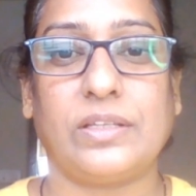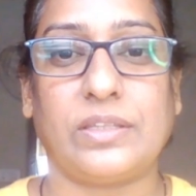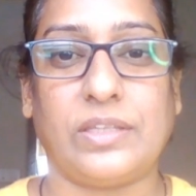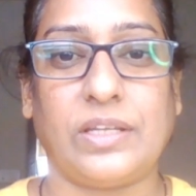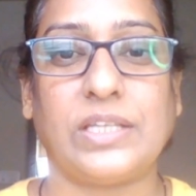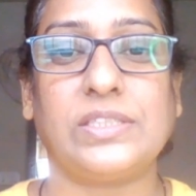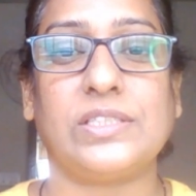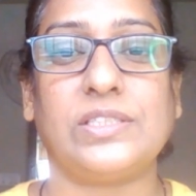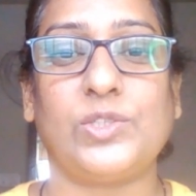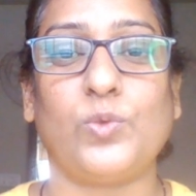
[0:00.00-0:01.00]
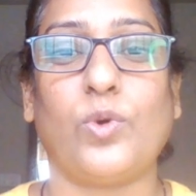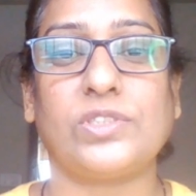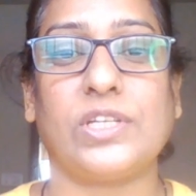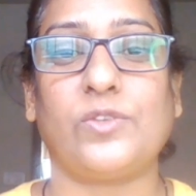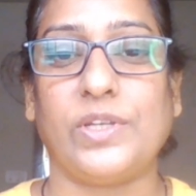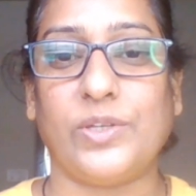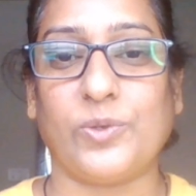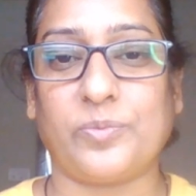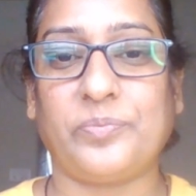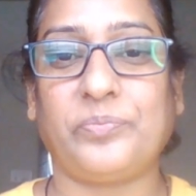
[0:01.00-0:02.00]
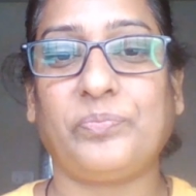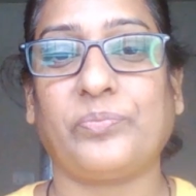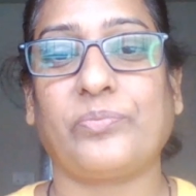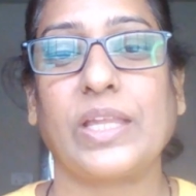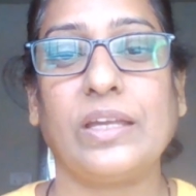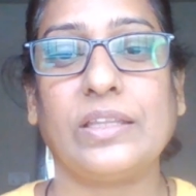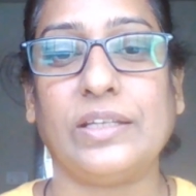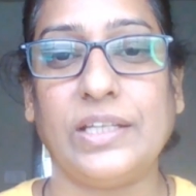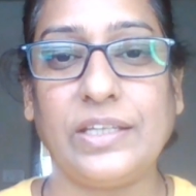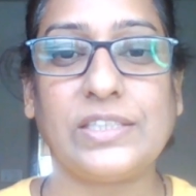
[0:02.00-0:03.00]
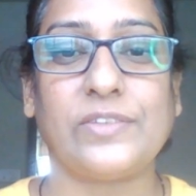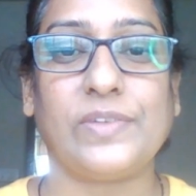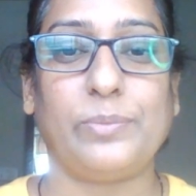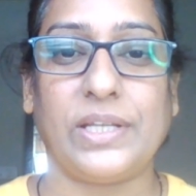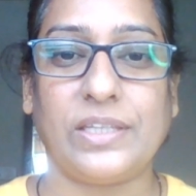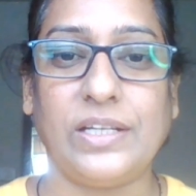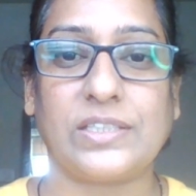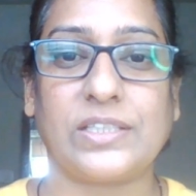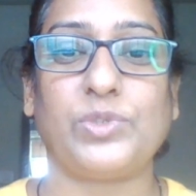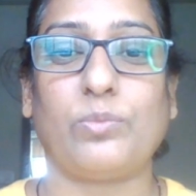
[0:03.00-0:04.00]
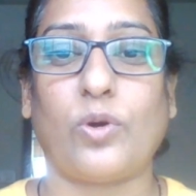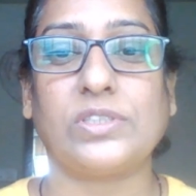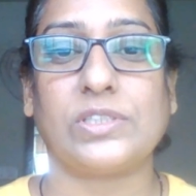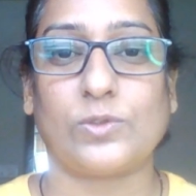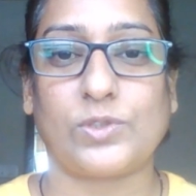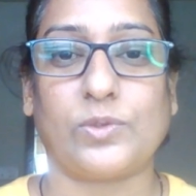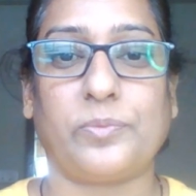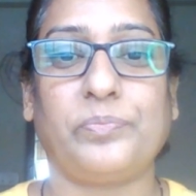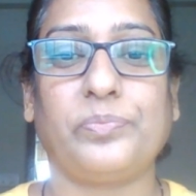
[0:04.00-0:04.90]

then I suggest you watch that video. The link is available in the description box also.